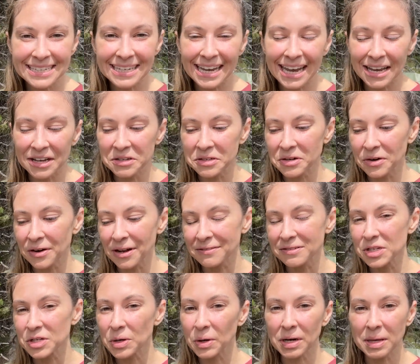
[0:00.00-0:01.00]
You don't have
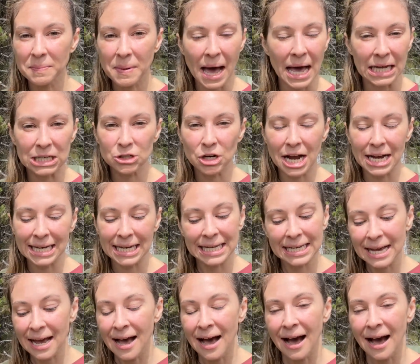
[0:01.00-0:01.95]
to do any backtracking.